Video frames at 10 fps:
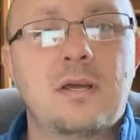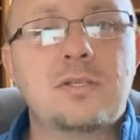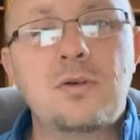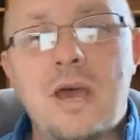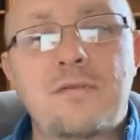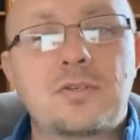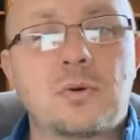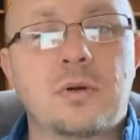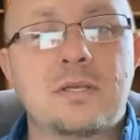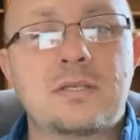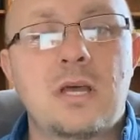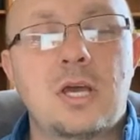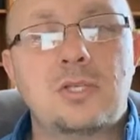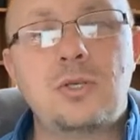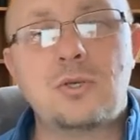So you have a choice.
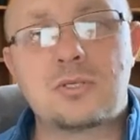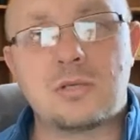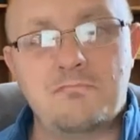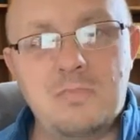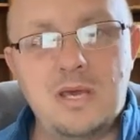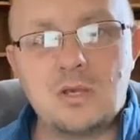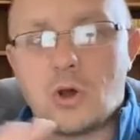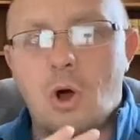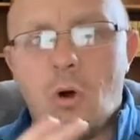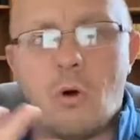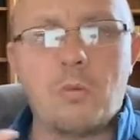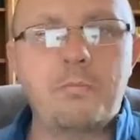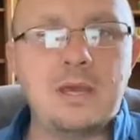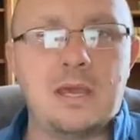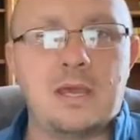Do you submit your whole
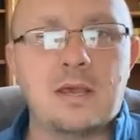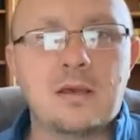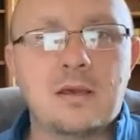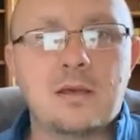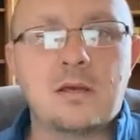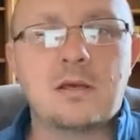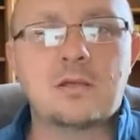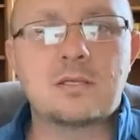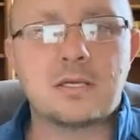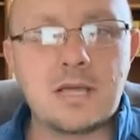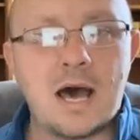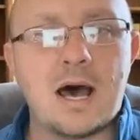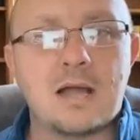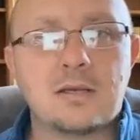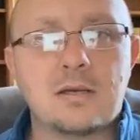being to
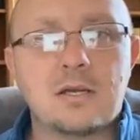God?